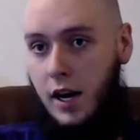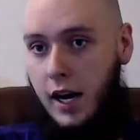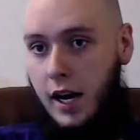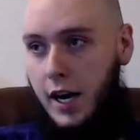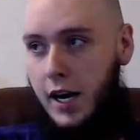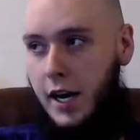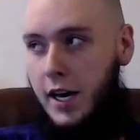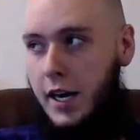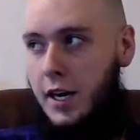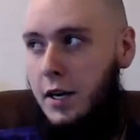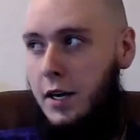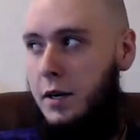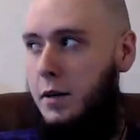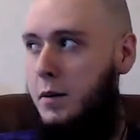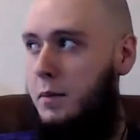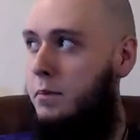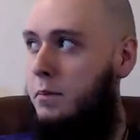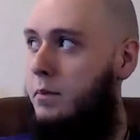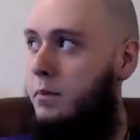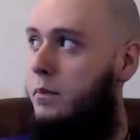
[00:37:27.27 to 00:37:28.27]

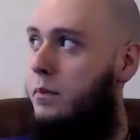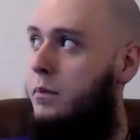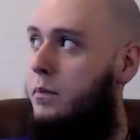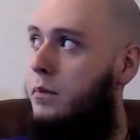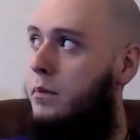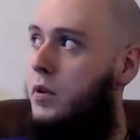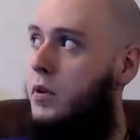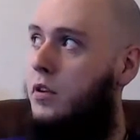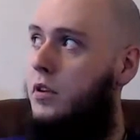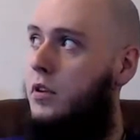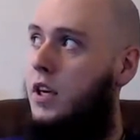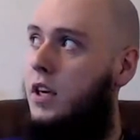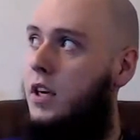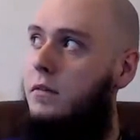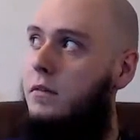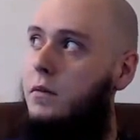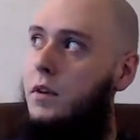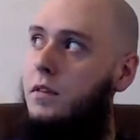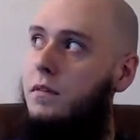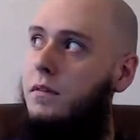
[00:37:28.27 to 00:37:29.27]
I
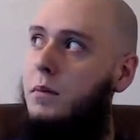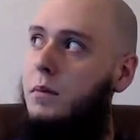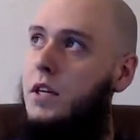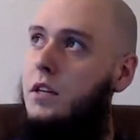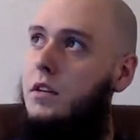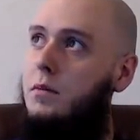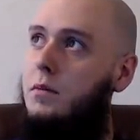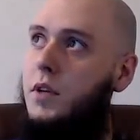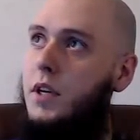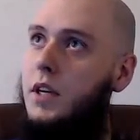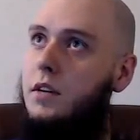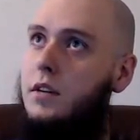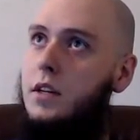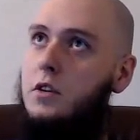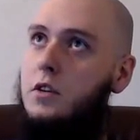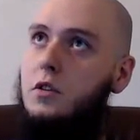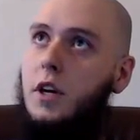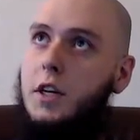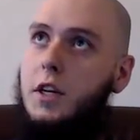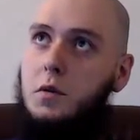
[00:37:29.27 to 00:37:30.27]
believe with fermented plant
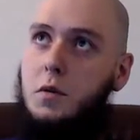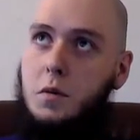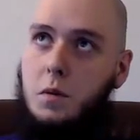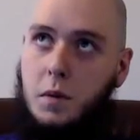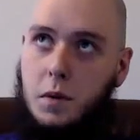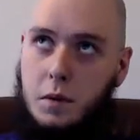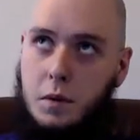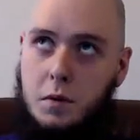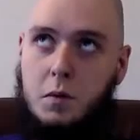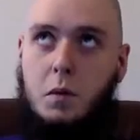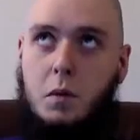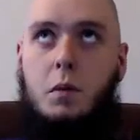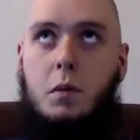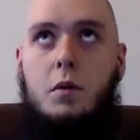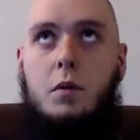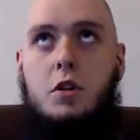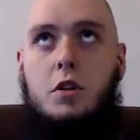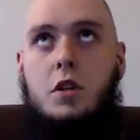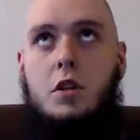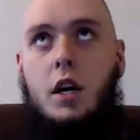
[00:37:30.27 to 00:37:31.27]
extracts, with what we
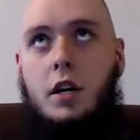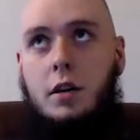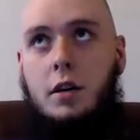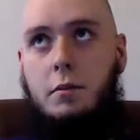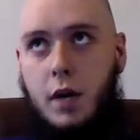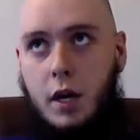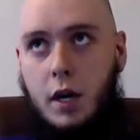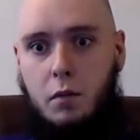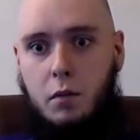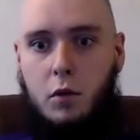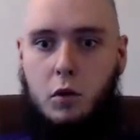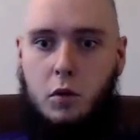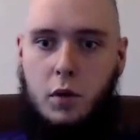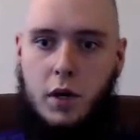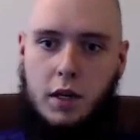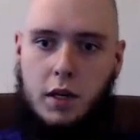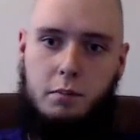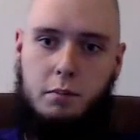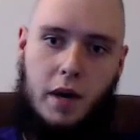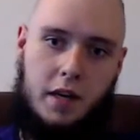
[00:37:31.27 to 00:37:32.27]
were just talking about, real
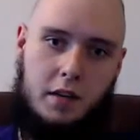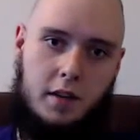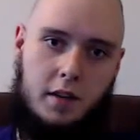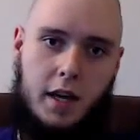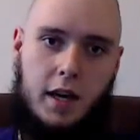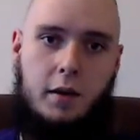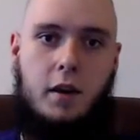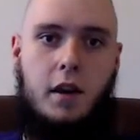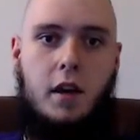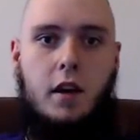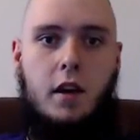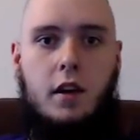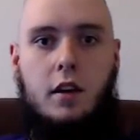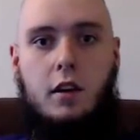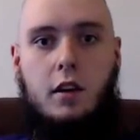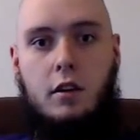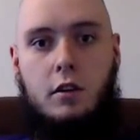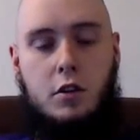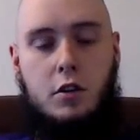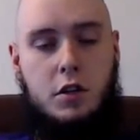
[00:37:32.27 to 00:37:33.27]
quick, back to that,
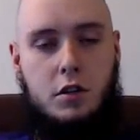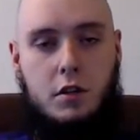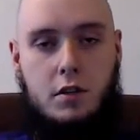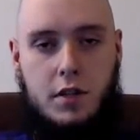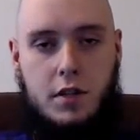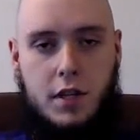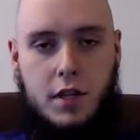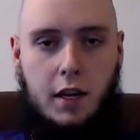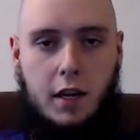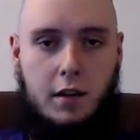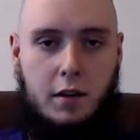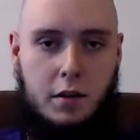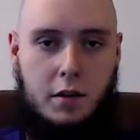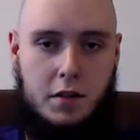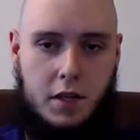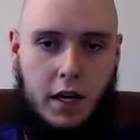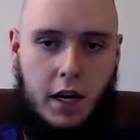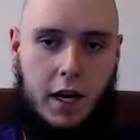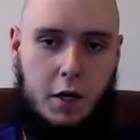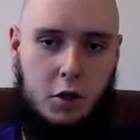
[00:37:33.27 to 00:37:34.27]
you're just using any of
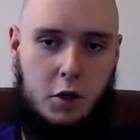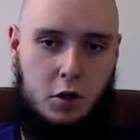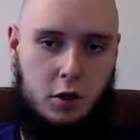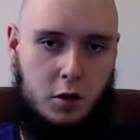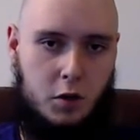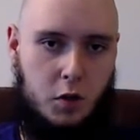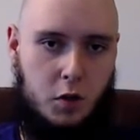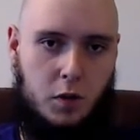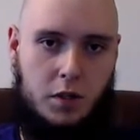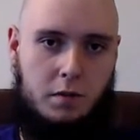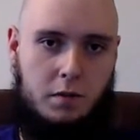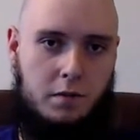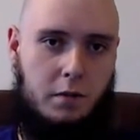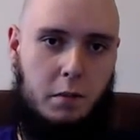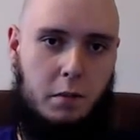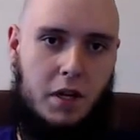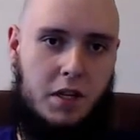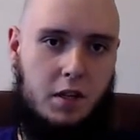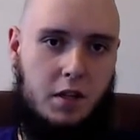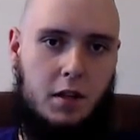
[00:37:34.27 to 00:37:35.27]
those in a high sugar source and
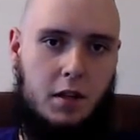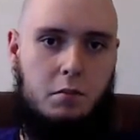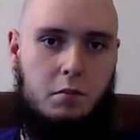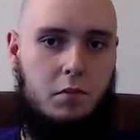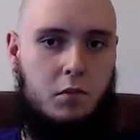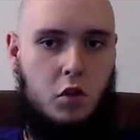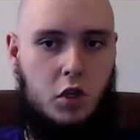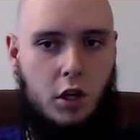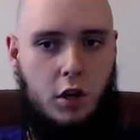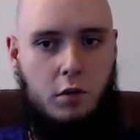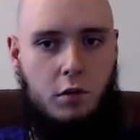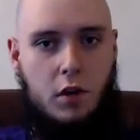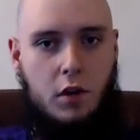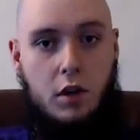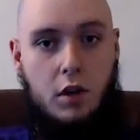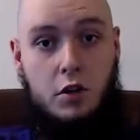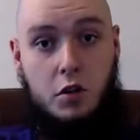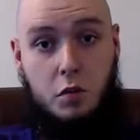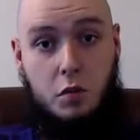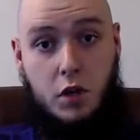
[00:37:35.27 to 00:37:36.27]
fermenting them. So
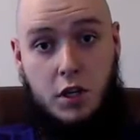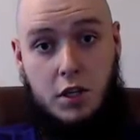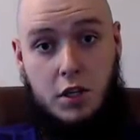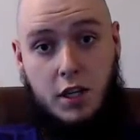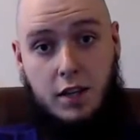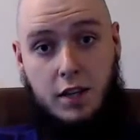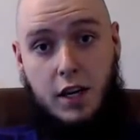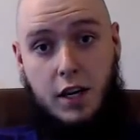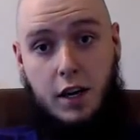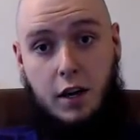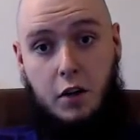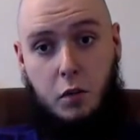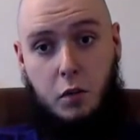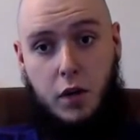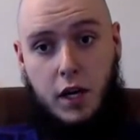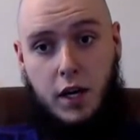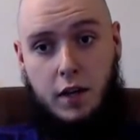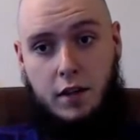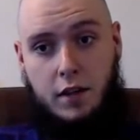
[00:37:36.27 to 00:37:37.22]
just wanted to get that out of the way.